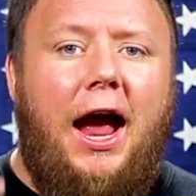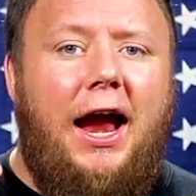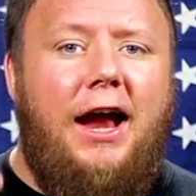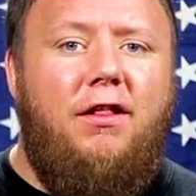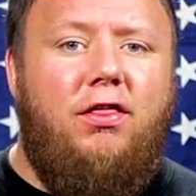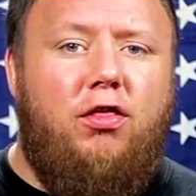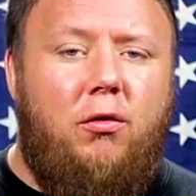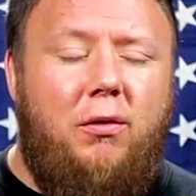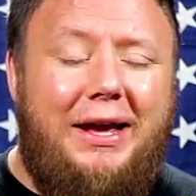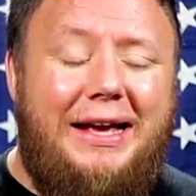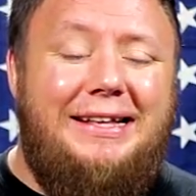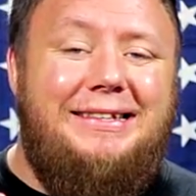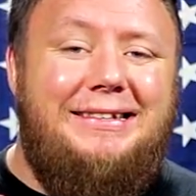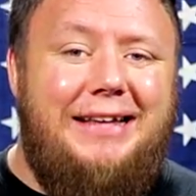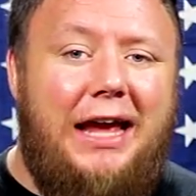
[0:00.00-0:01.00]
And
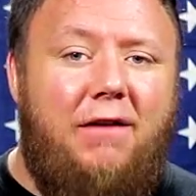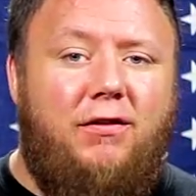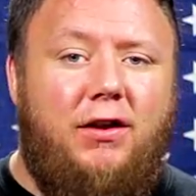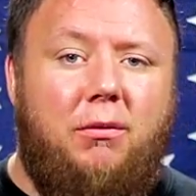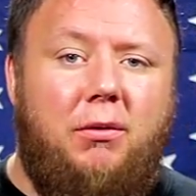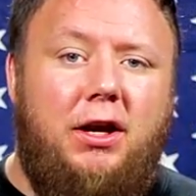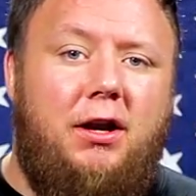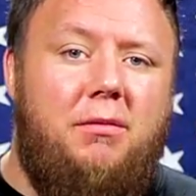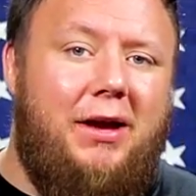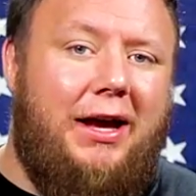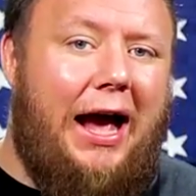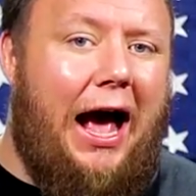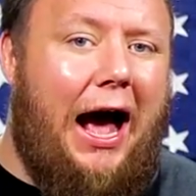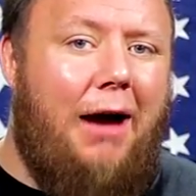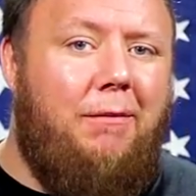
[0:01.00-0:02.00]
three, safety. We need to
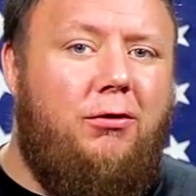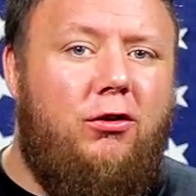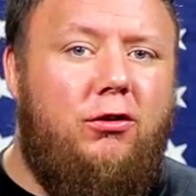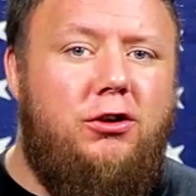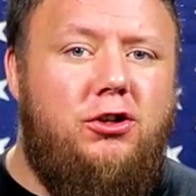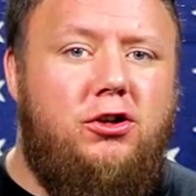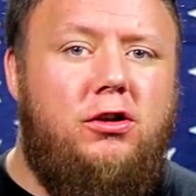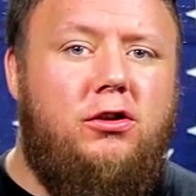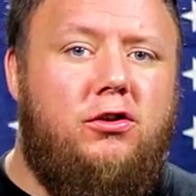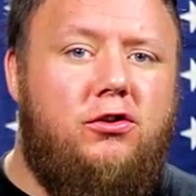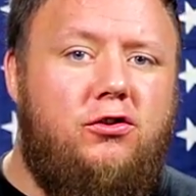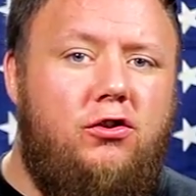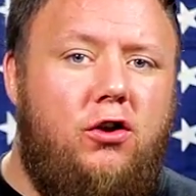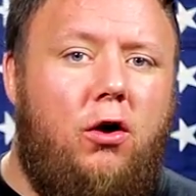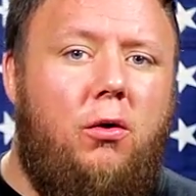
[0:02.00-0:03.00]
make absolutely sure
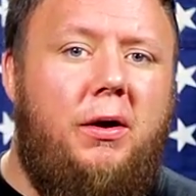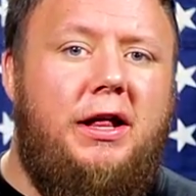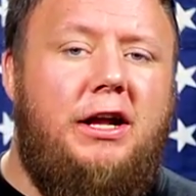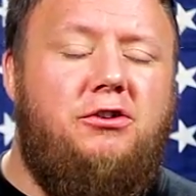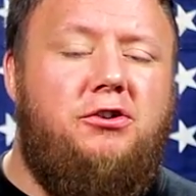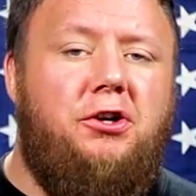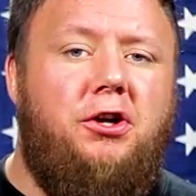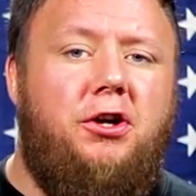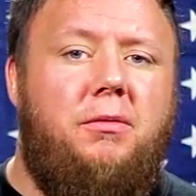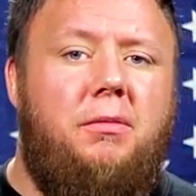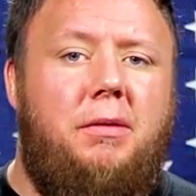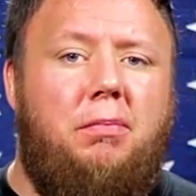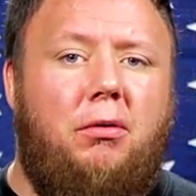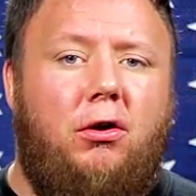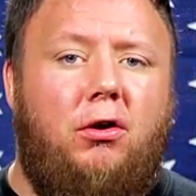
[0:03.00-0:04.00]
there's no way that trigger can
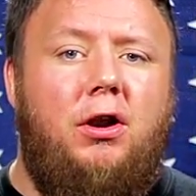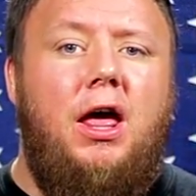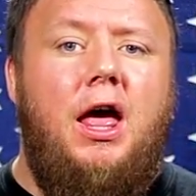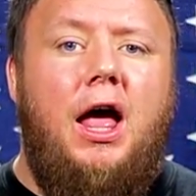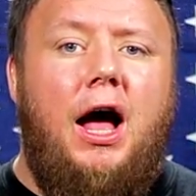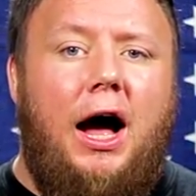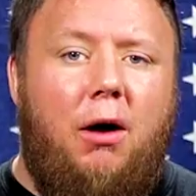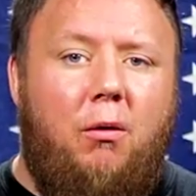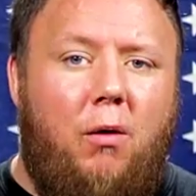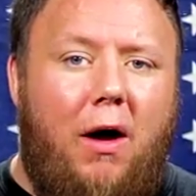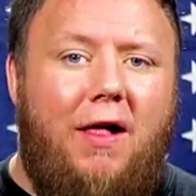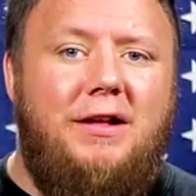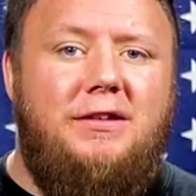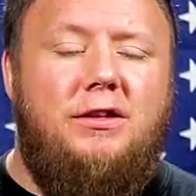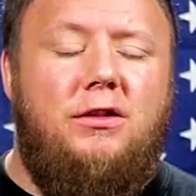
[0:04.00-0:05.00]
be pulled uh,
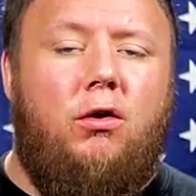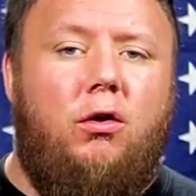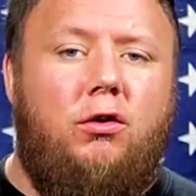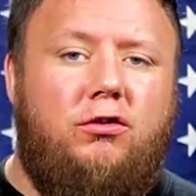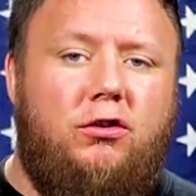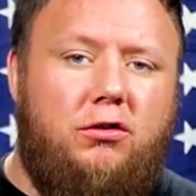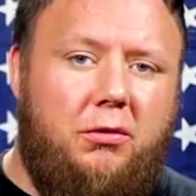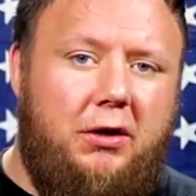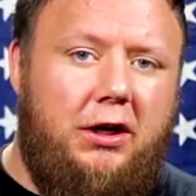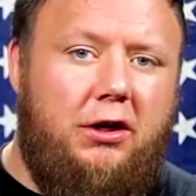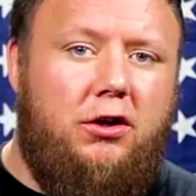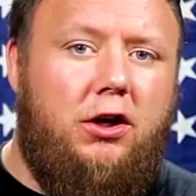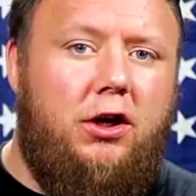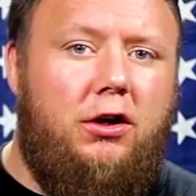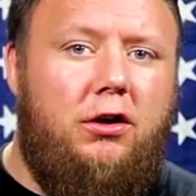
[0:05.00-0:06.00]
while it's in the holster. So we
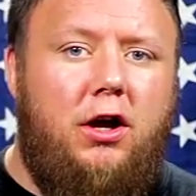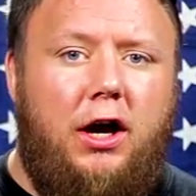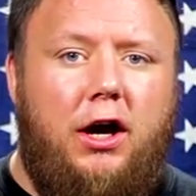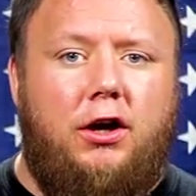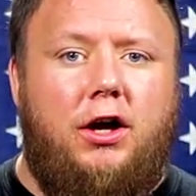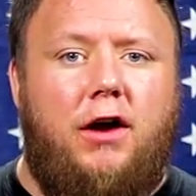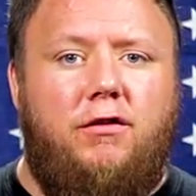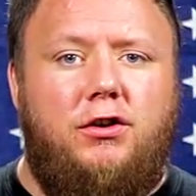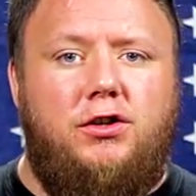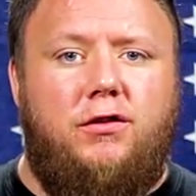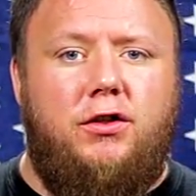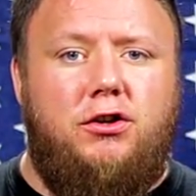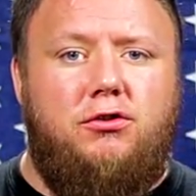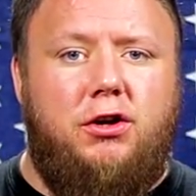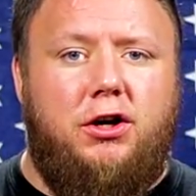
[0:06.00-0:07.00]
need good uh, coverage
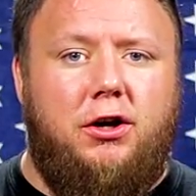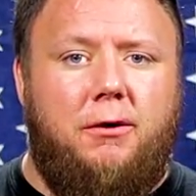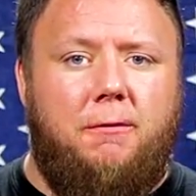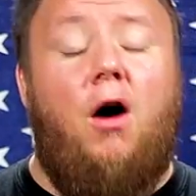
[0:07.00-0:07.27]
over the trigger.